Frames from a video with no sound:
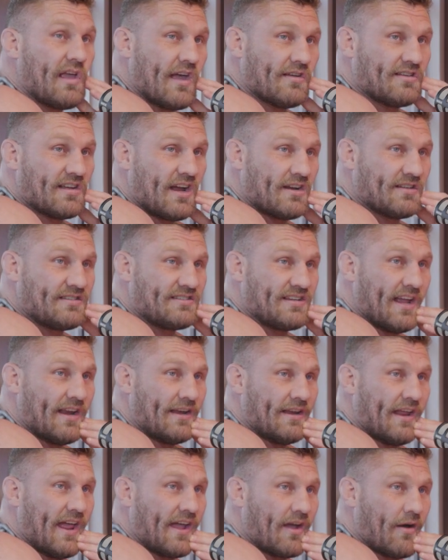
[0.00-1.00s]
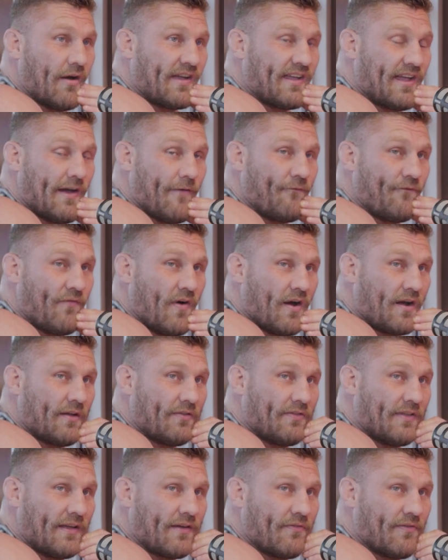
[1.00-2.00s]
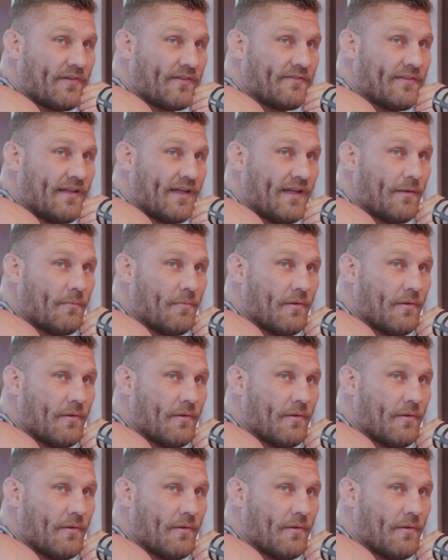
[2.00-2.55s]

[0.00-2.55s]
He was out of San Diego. I can't fucking think of his name.